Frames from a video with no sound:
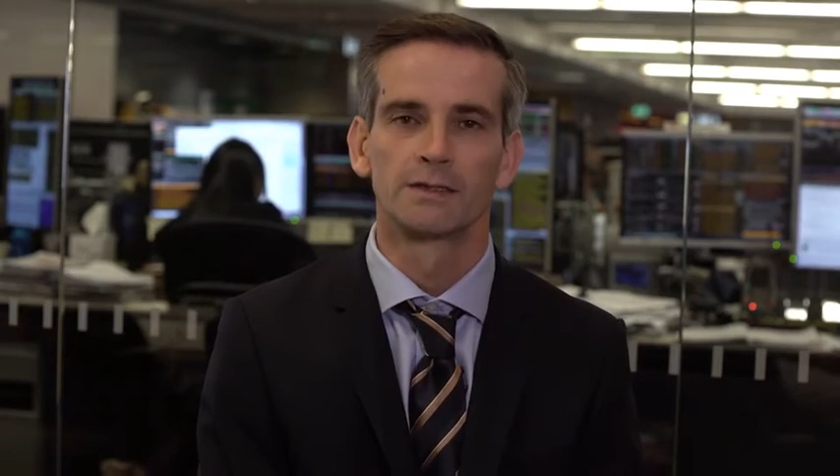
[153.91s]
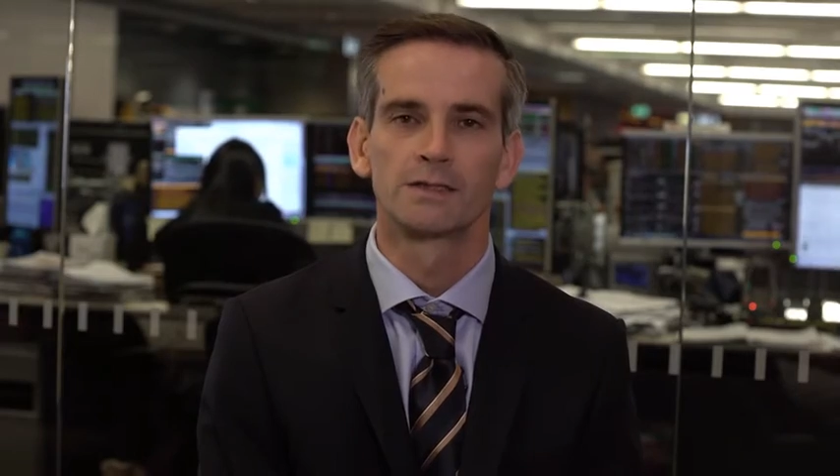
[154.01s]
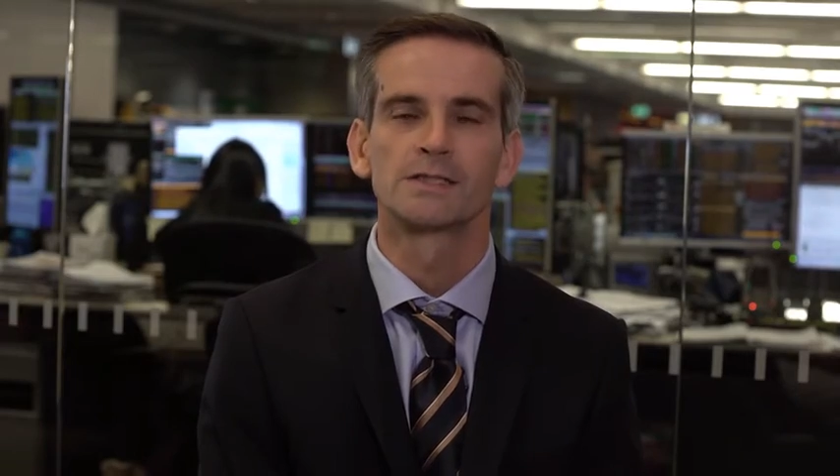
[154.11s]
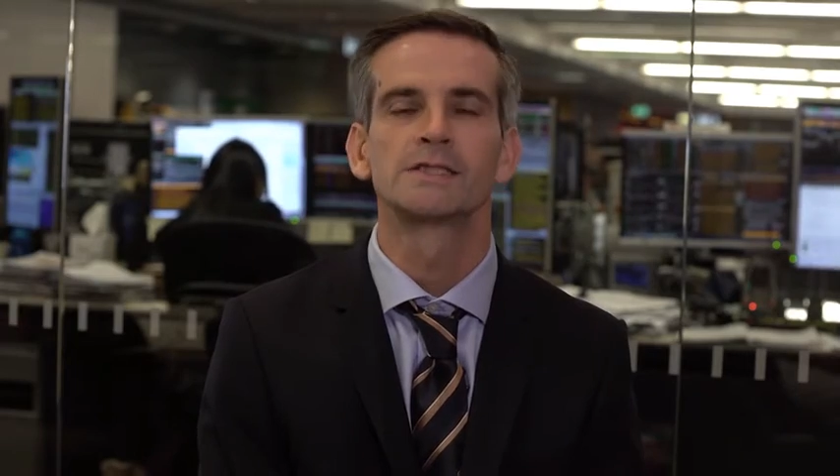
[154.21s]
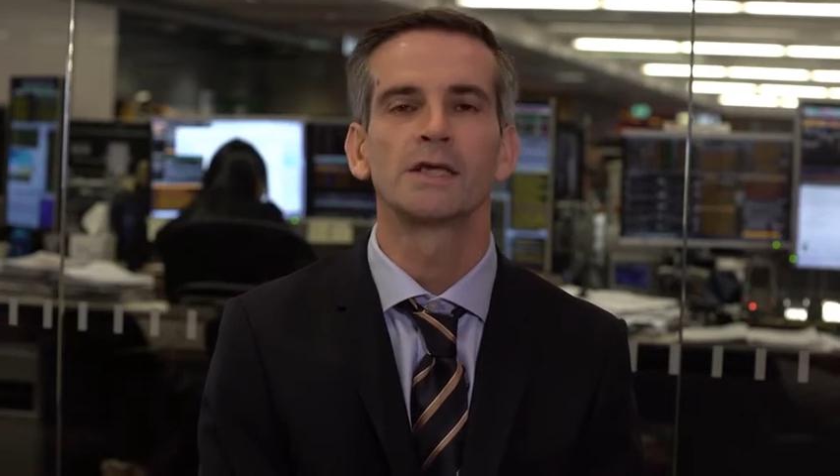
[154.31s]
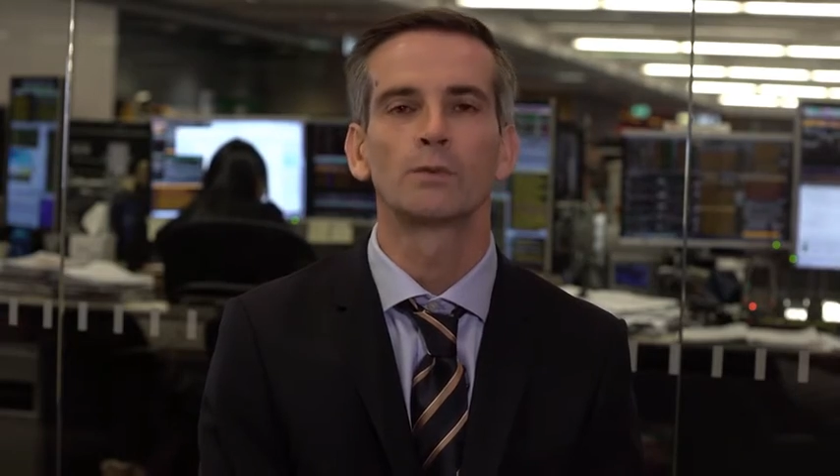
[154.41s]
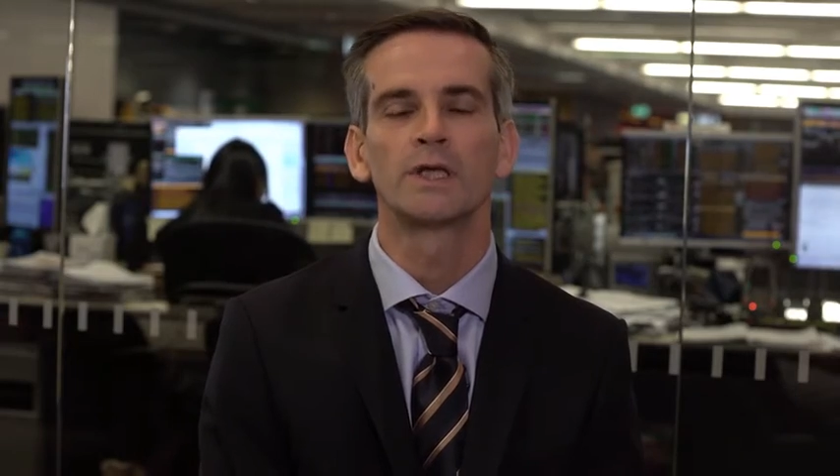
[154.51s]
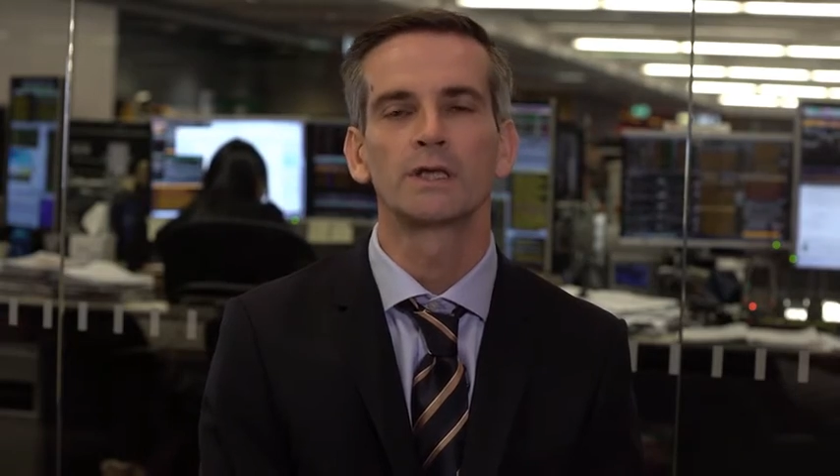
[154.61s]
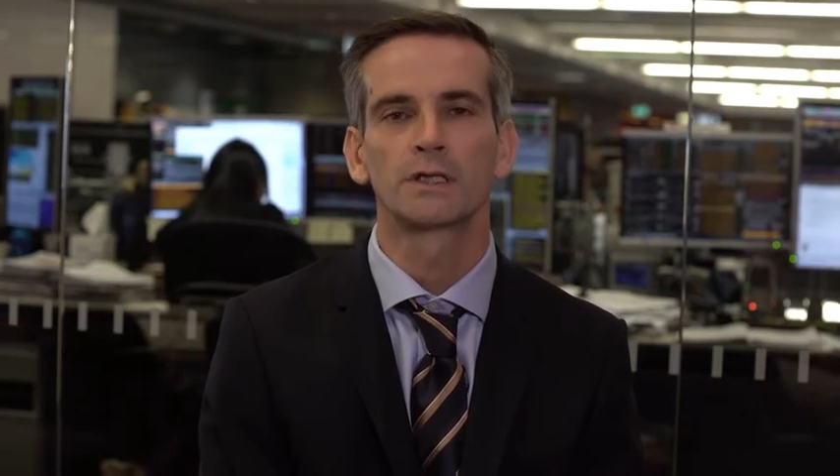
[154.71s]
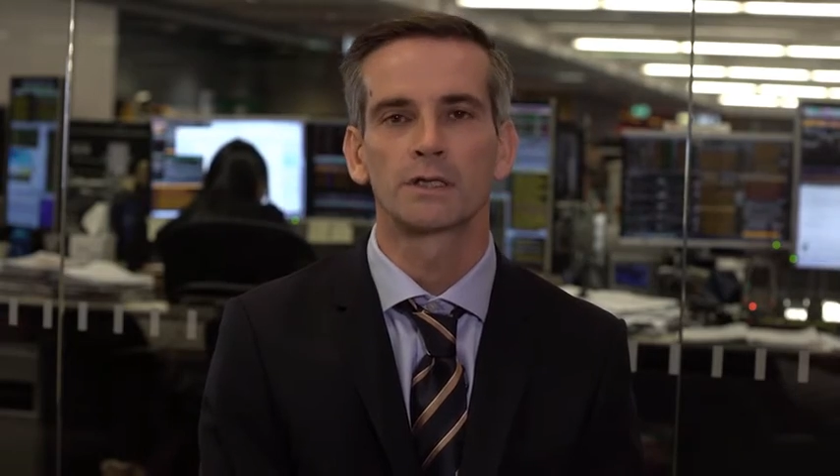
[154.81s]
to see a
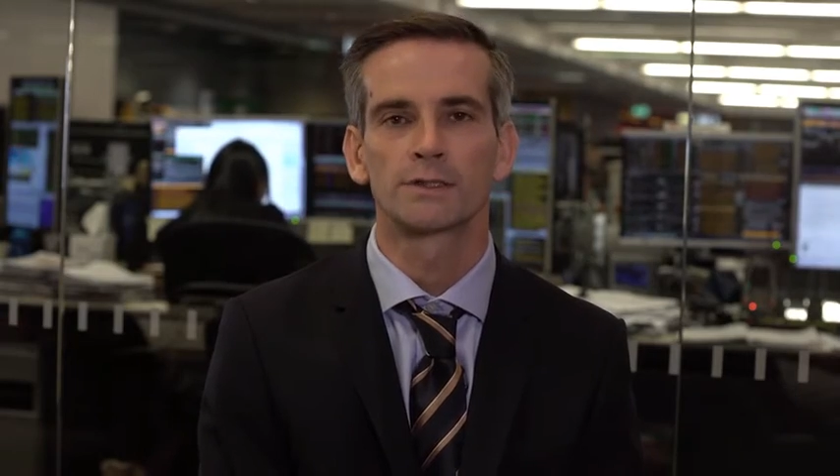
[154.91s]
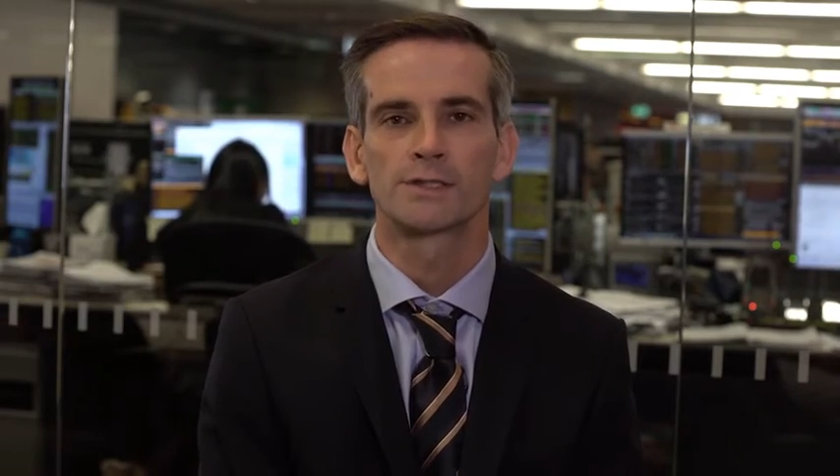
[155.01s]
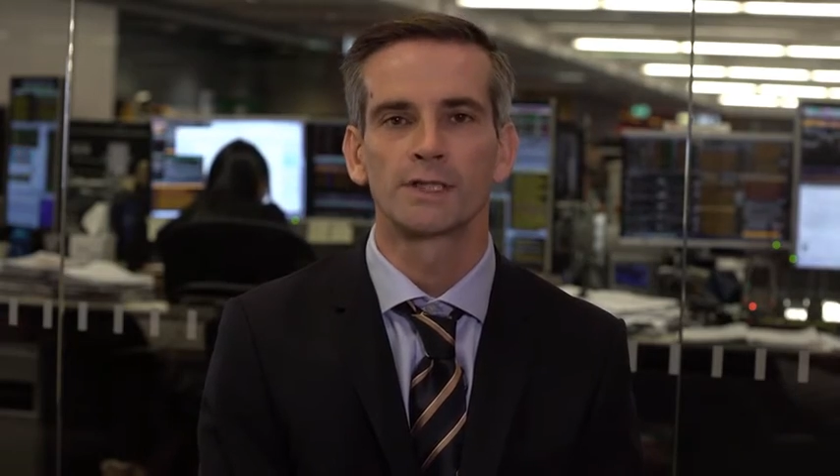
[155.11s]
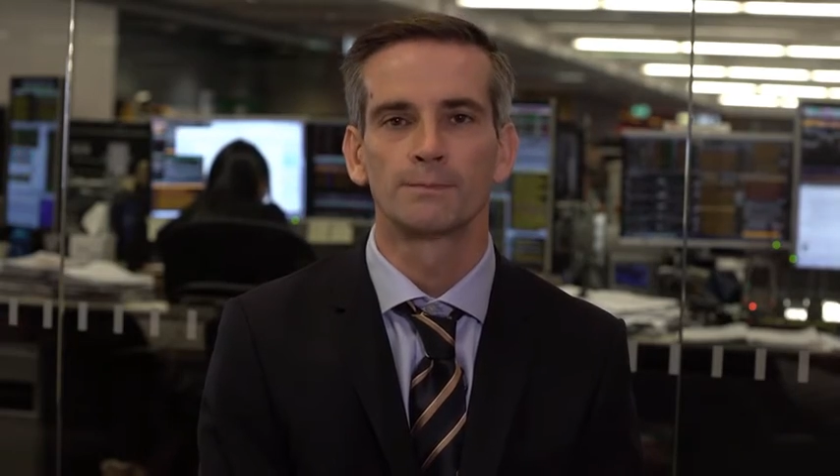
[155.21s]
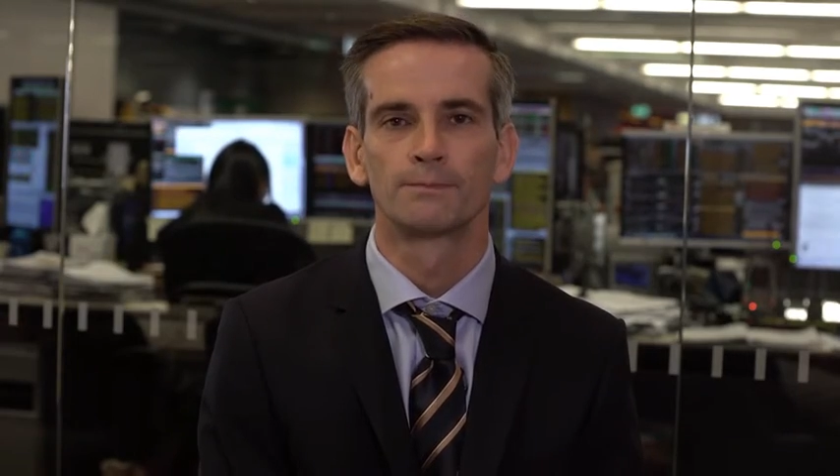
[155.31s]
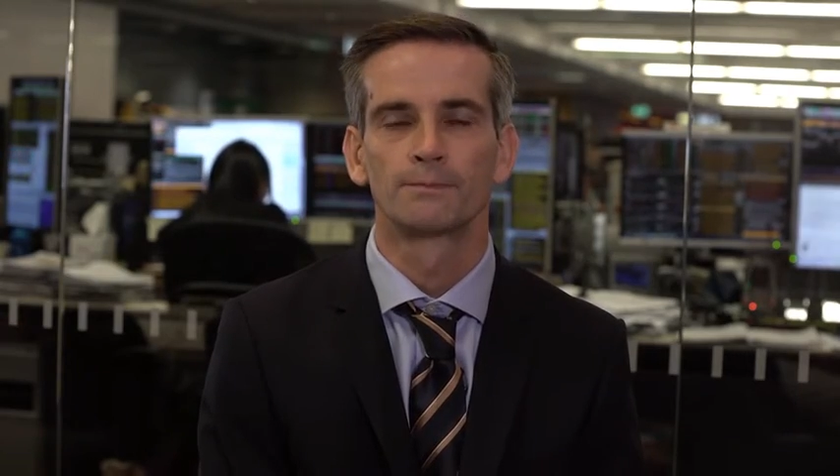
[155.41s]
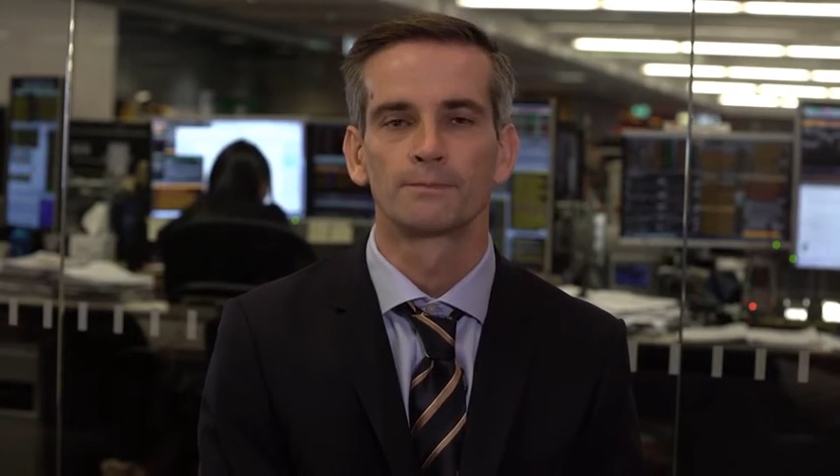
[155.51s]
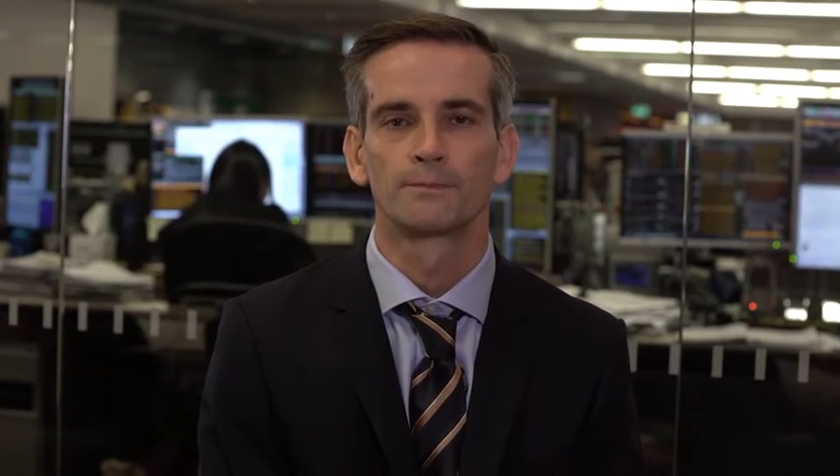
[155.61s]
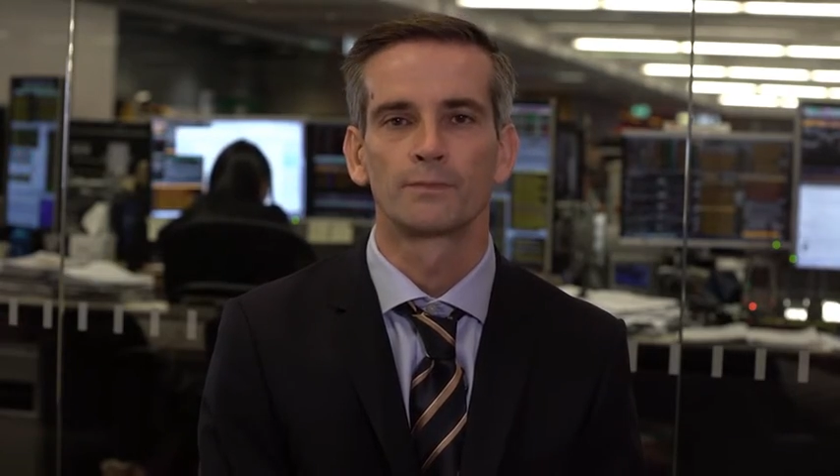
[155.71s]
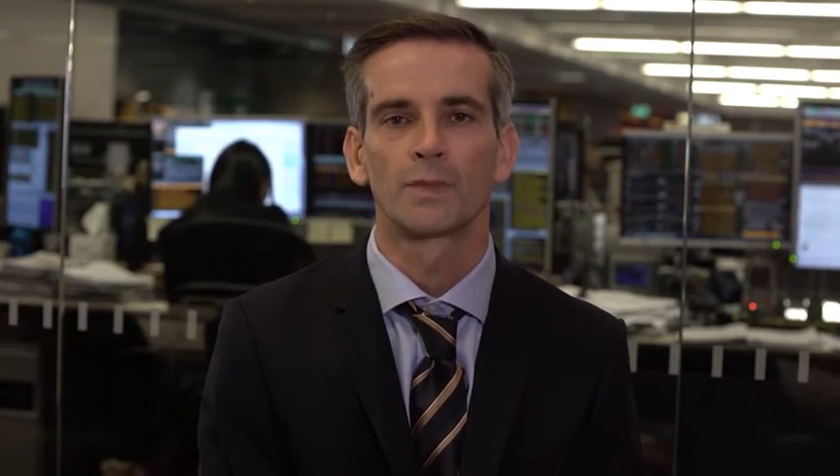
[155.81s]
weaker currency.
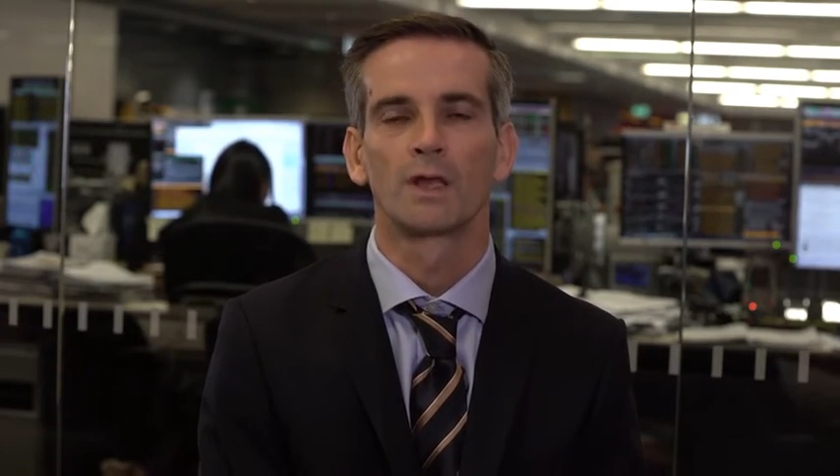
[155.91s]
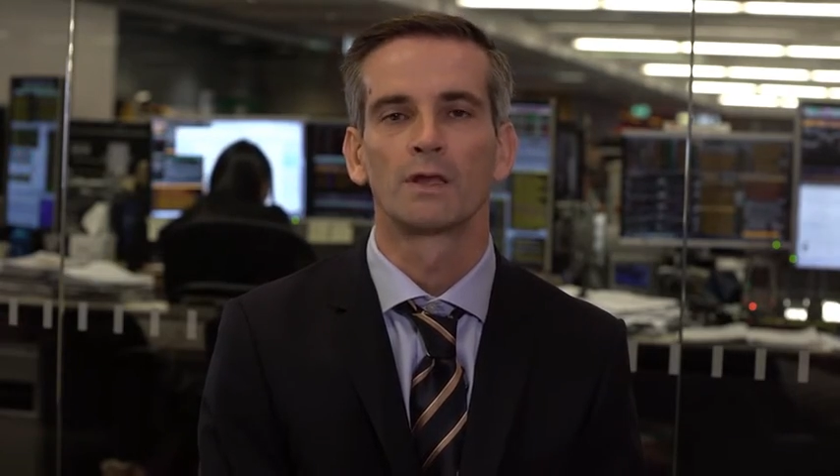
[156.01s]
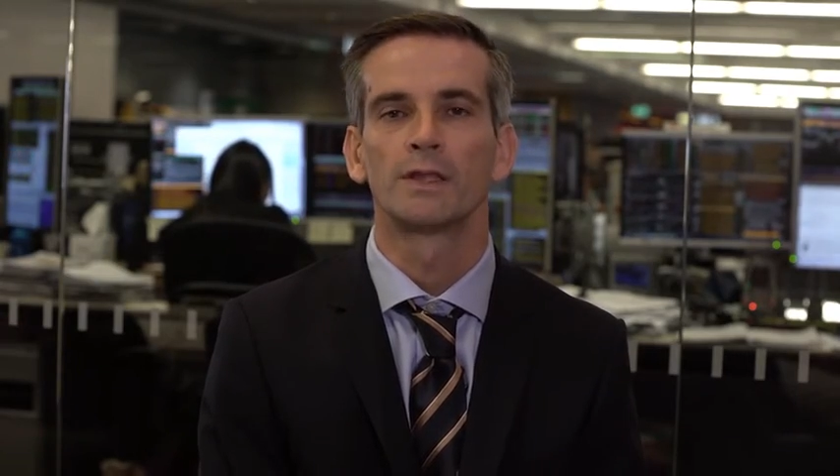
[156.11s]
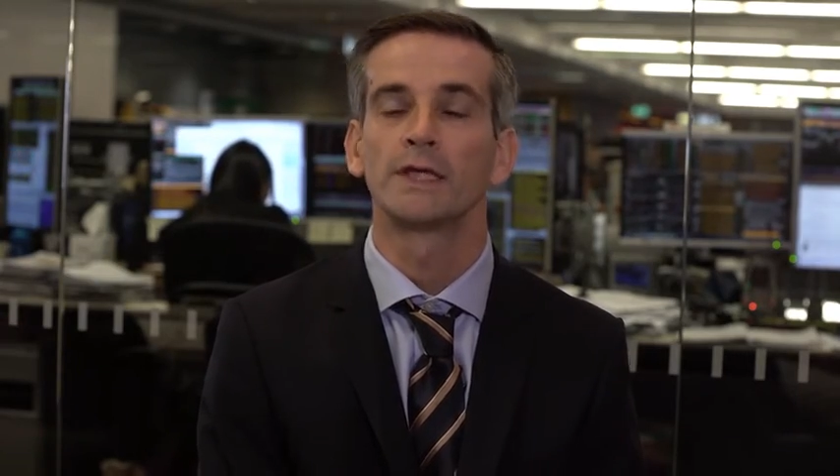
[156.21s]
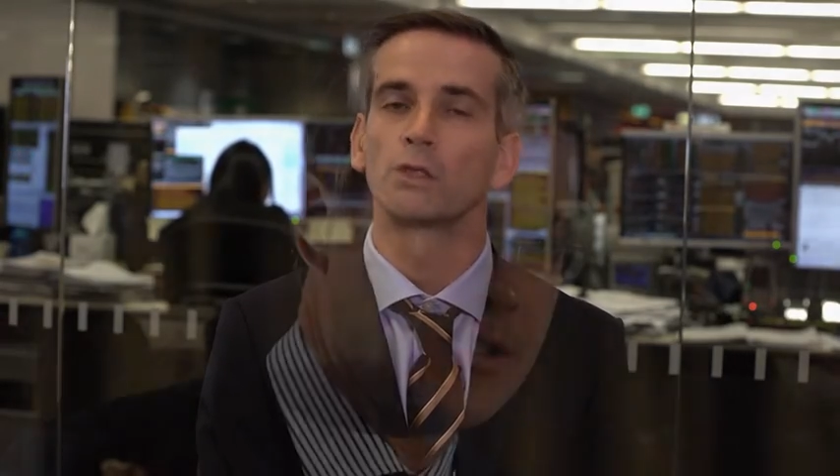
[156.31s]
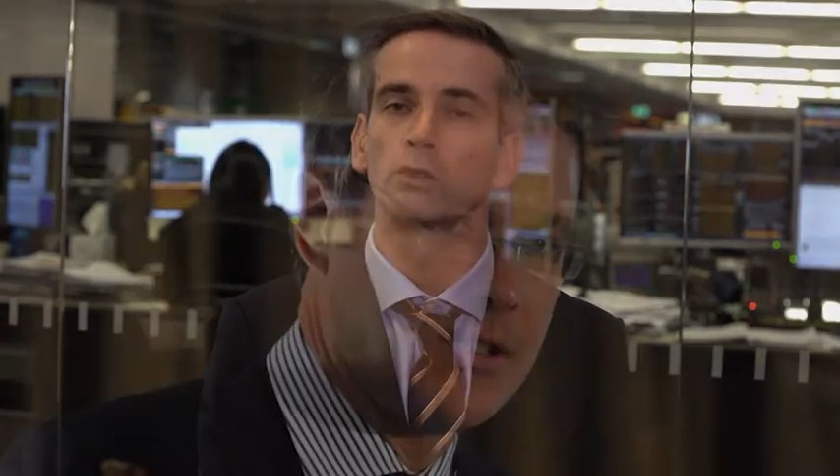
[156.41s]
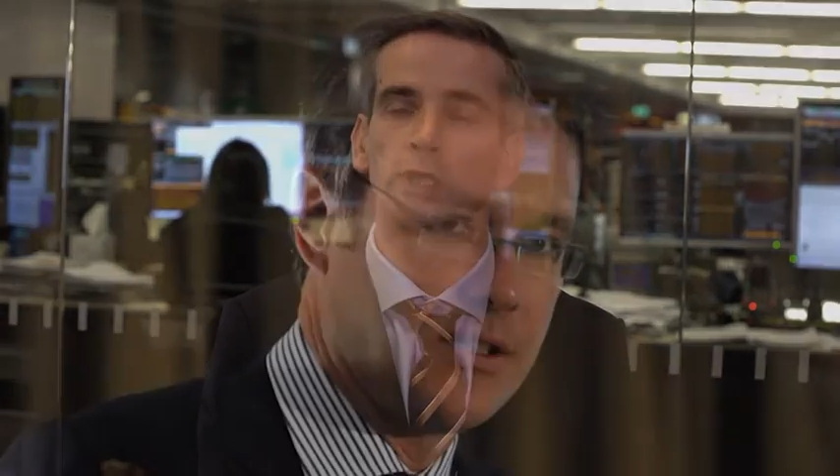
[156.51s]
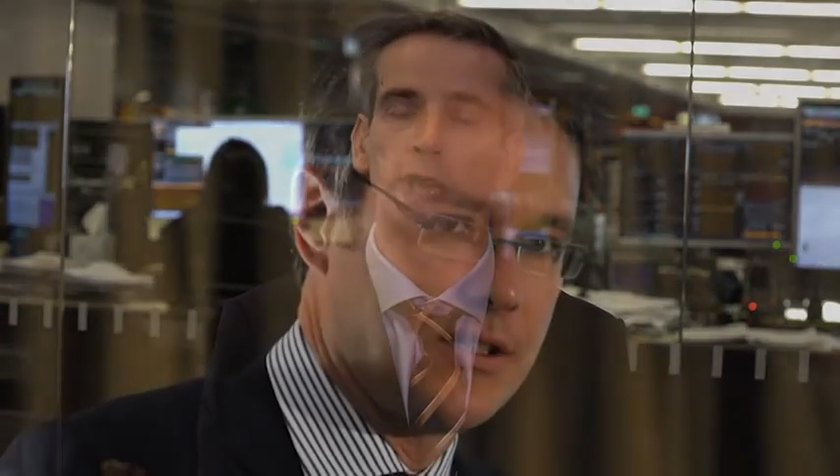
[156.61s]
They include